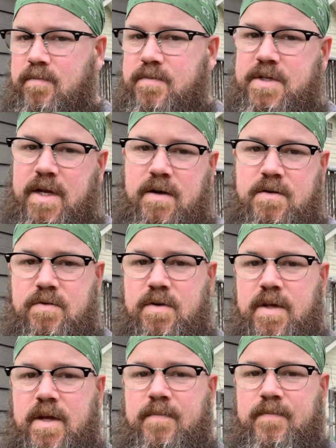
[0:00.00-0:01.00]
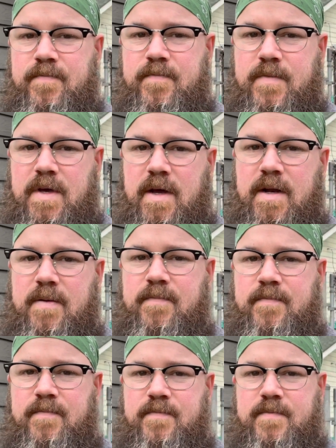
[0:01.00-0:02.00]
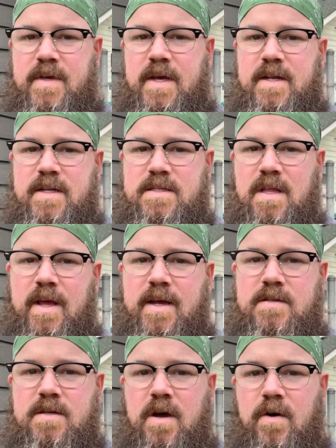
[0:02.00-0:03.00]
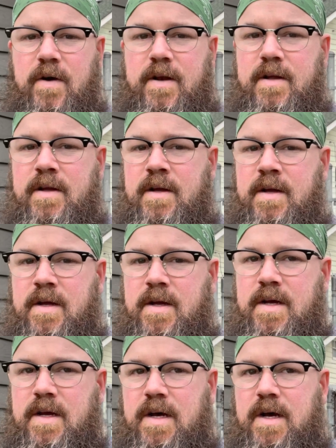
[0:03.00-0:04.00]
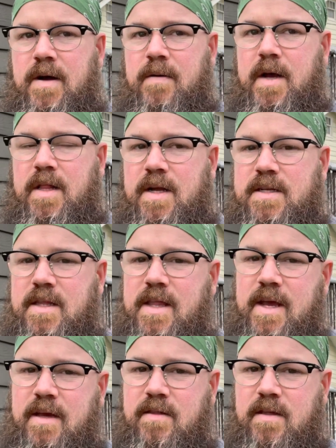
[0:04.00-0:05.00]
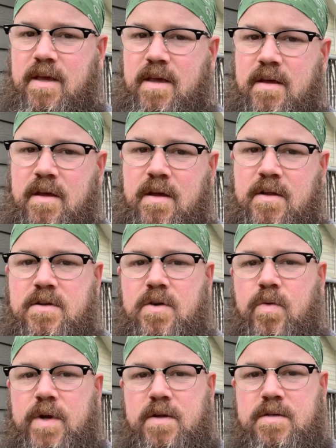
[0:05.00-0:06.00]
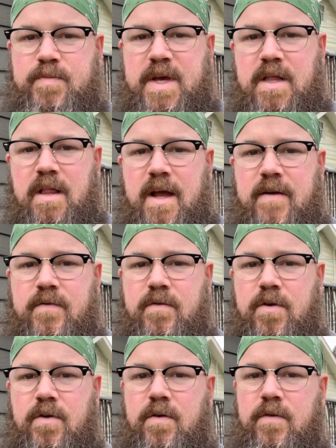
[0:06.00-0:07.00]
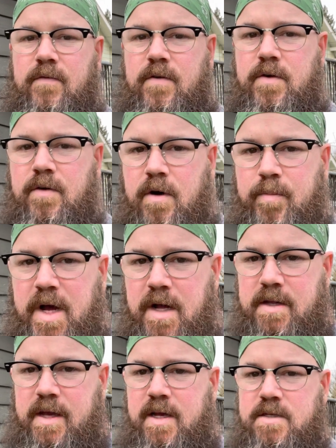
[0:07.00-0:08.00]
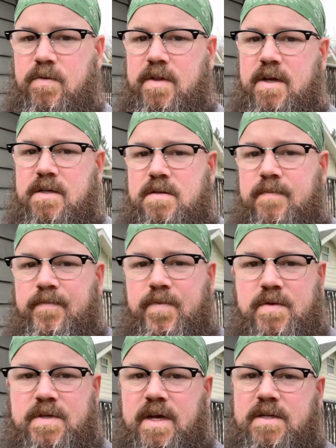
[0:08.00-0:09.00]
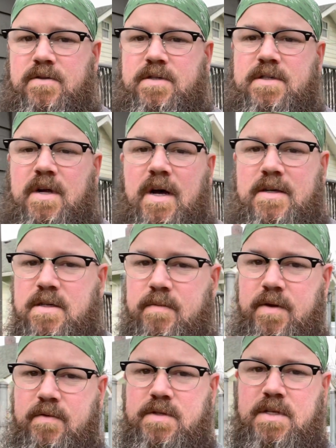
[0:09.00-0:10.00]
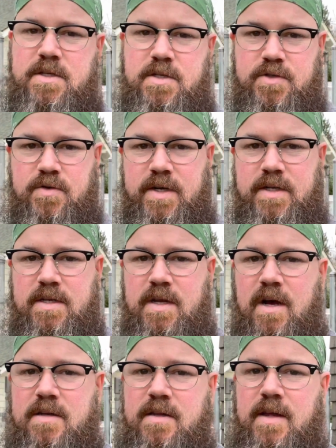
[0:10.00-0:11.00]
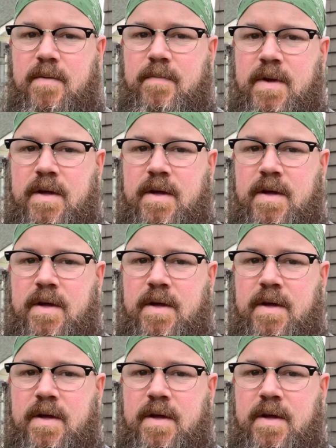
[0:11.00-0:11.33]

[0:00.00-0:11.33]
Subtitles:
Channel's really kind of getting its legs going. I'd like to thank the Two Wheels Big Life crew for doing our podcast with us. Those guys are just awesome. It was such a treat to talk to them.